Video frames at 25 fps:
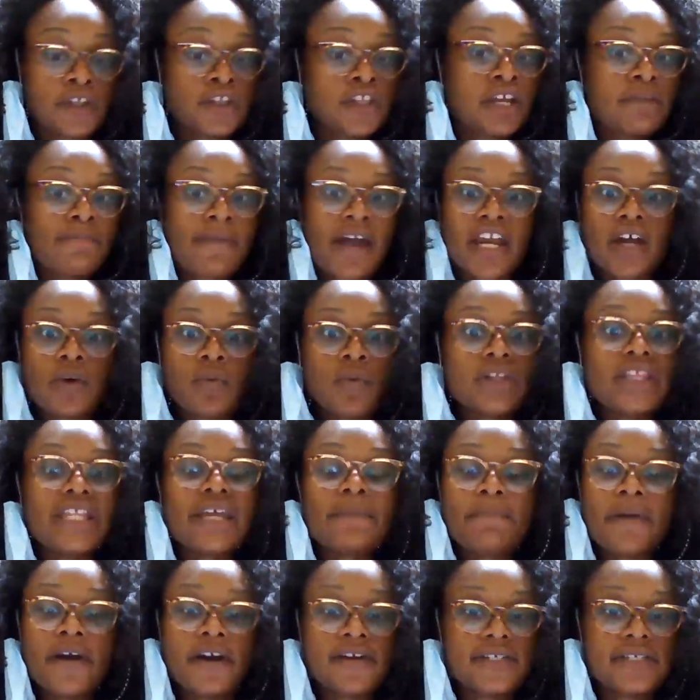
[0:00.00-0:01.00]
No matter what
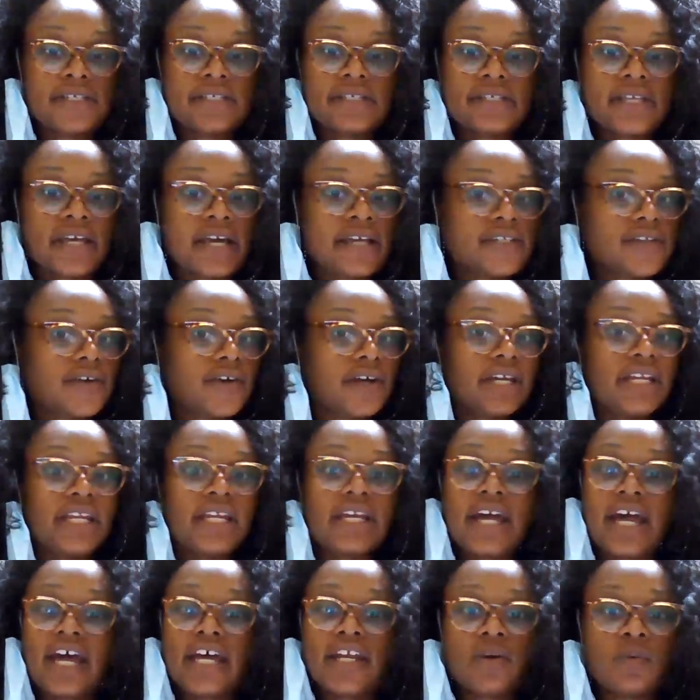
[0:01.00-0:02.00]
that person says or
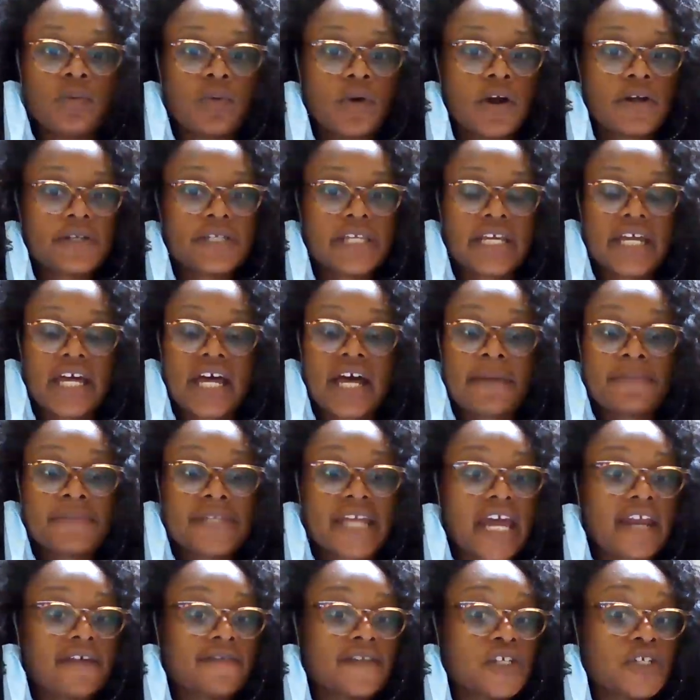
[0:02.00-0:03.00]
any kind of words that comes
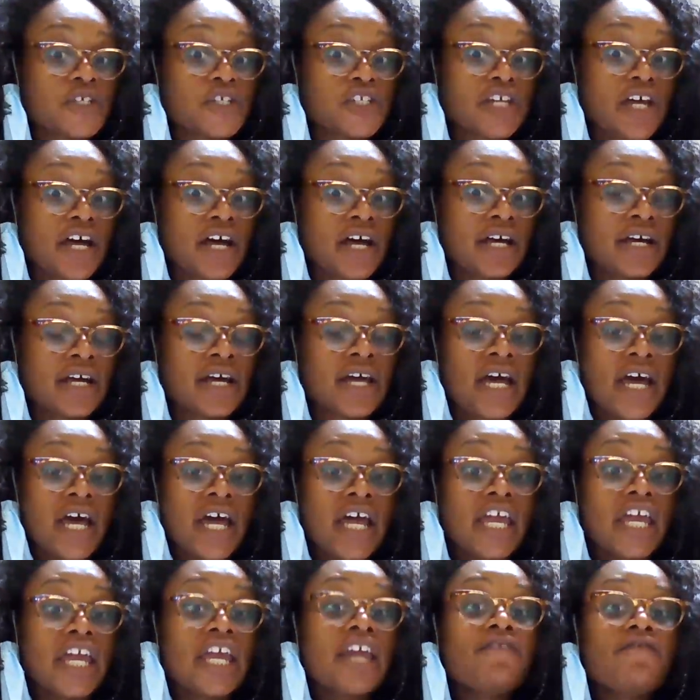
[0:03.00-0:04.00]
out of this young
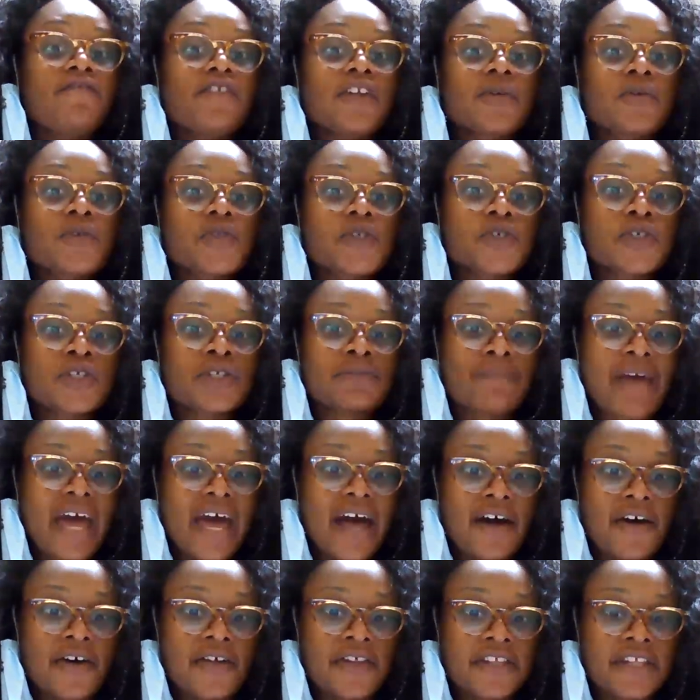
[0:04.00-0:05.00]
influencer's
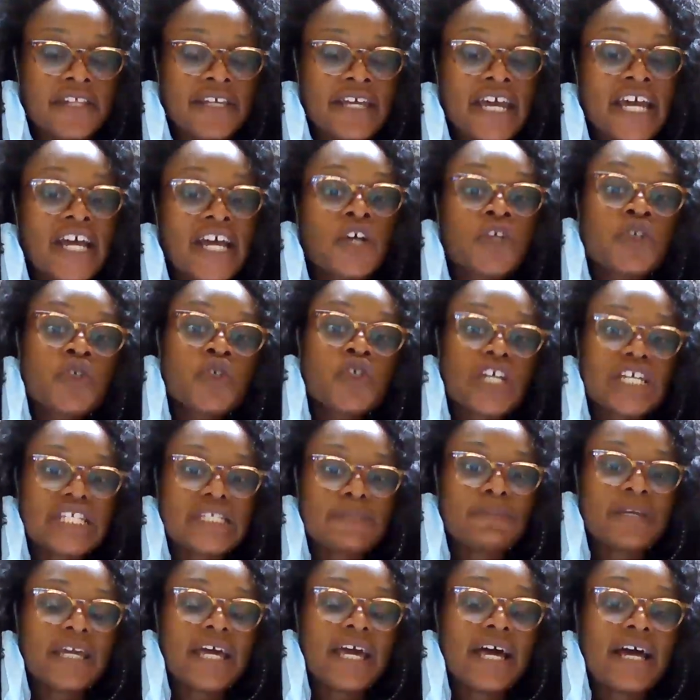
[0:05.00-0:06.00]
mouth,
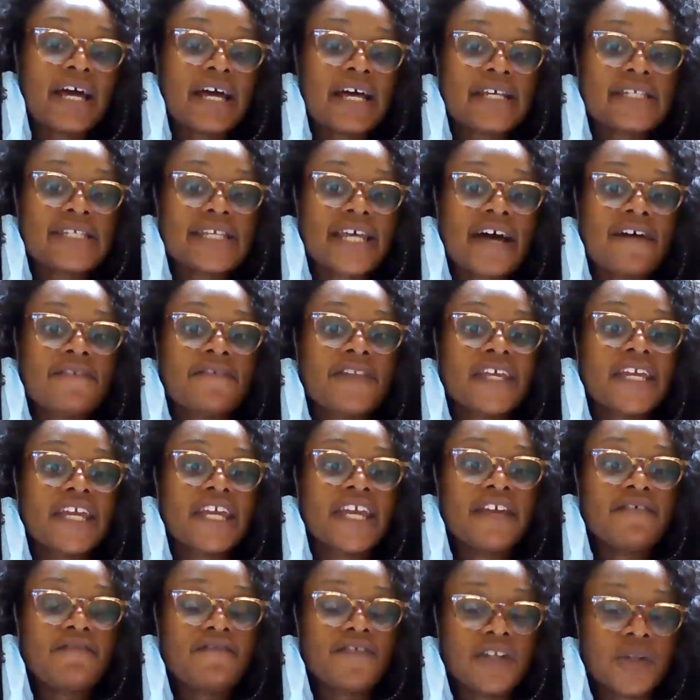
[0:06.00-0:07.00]
just because of the
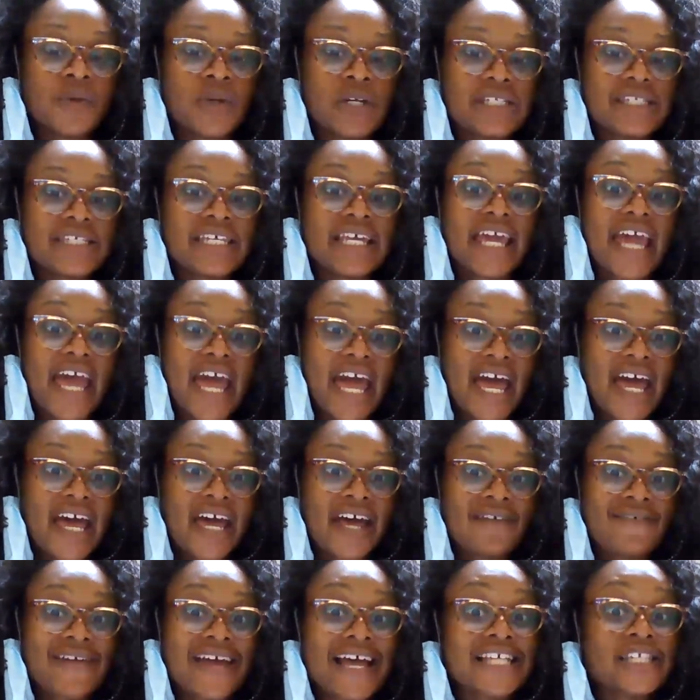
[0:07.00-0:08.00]
influence they
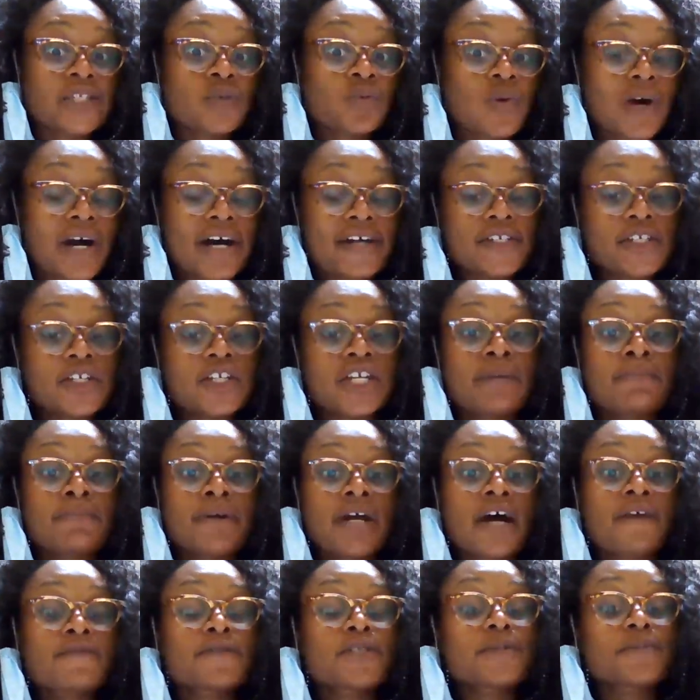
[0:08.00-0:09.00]
have, as well as the number
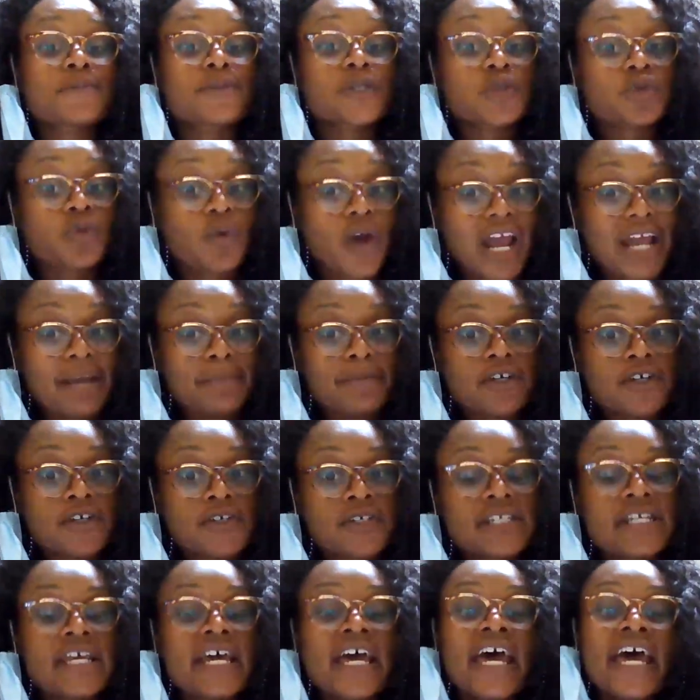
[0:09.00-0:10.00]
of
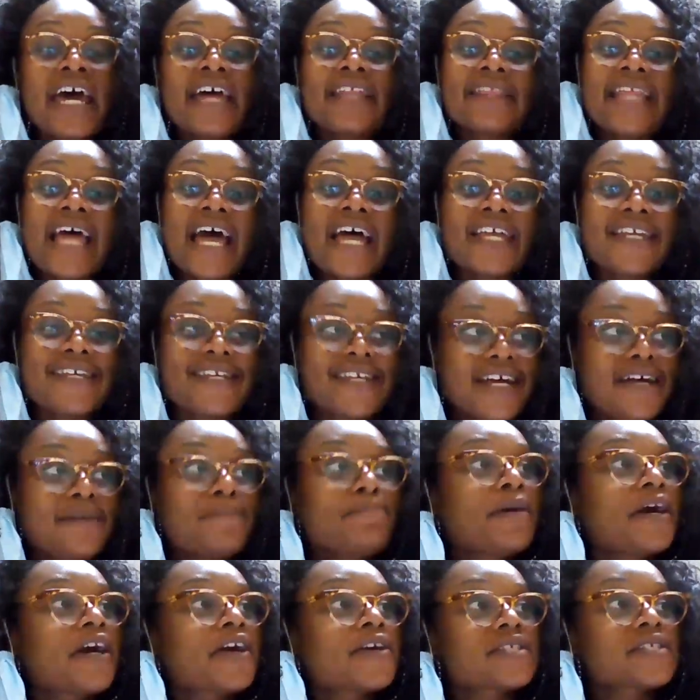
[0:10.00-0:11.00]
subscribers that young
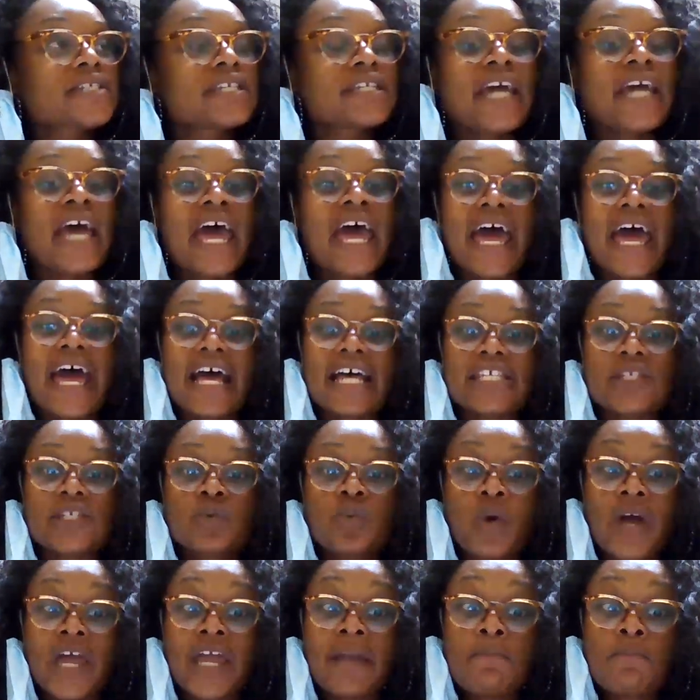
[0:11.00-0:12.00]
person has
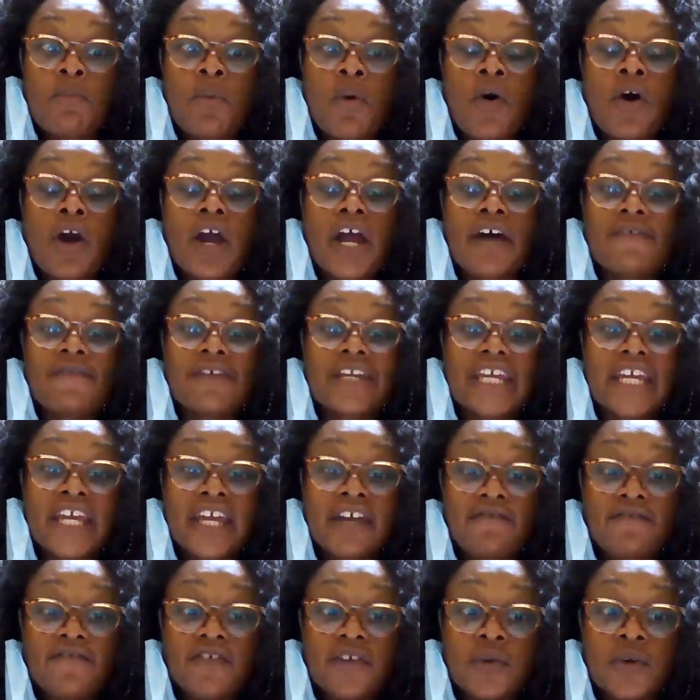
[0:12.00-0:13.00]
way more of an
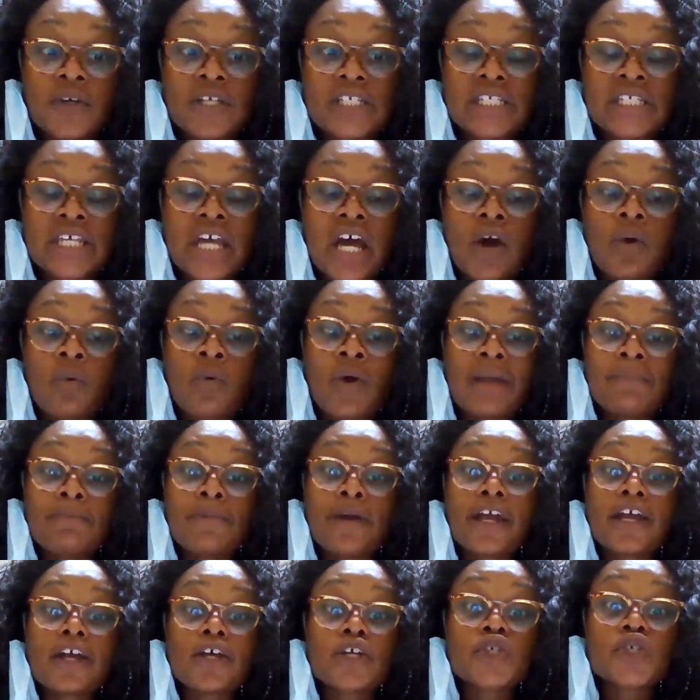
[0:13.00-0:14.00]
influence, way
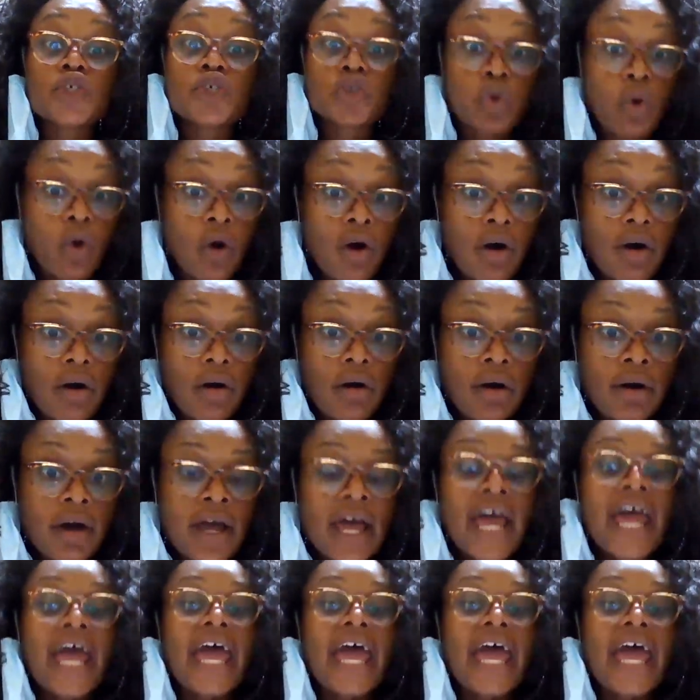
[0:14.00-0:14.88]
more control,